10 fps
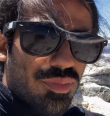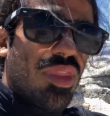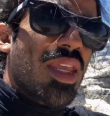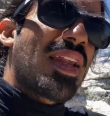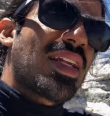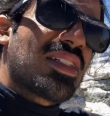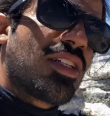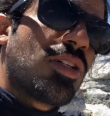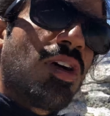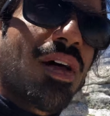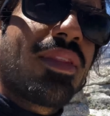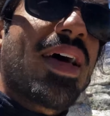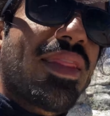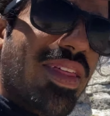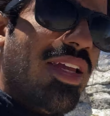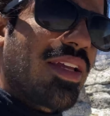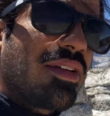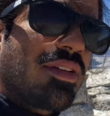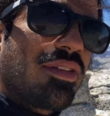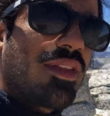and I still got that thing
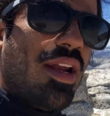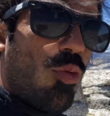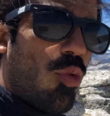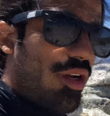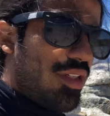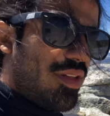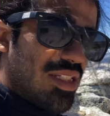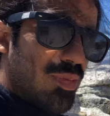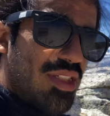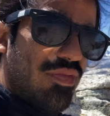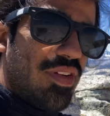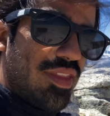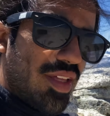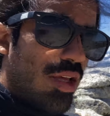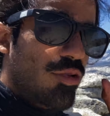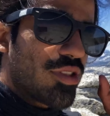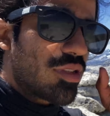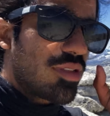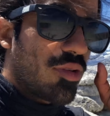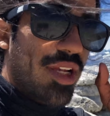that I wanted, that specific thing that was,
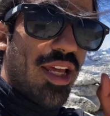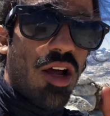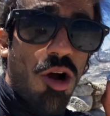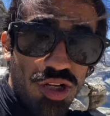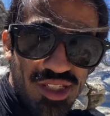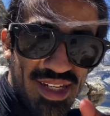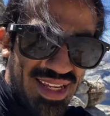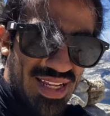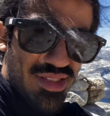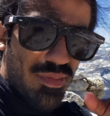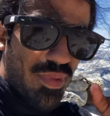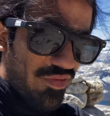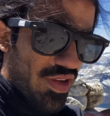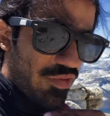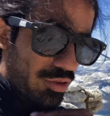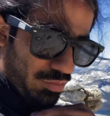again, odds against my favor.